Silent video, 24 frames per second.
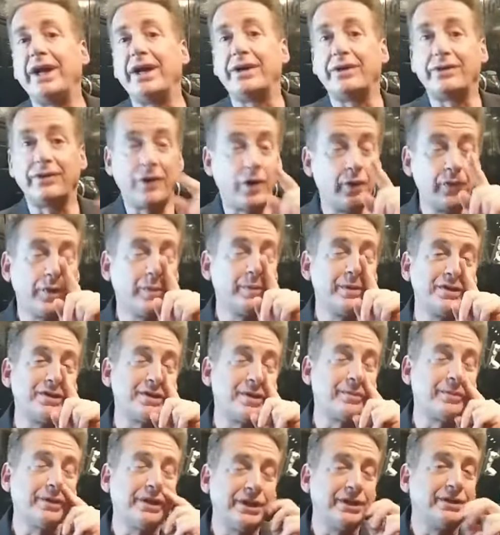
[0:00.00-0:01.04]
Oh, there'll be something
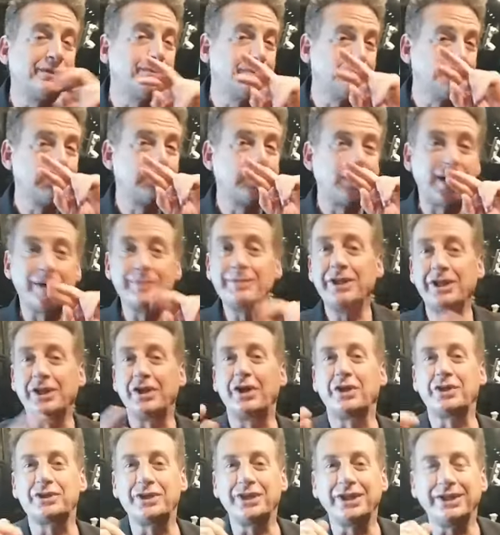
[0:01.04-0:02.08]
new. I'll be
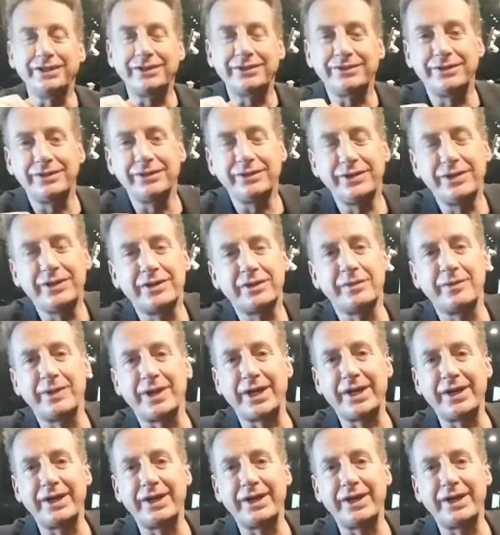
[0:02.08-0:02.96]
launching it. You'll hear about it.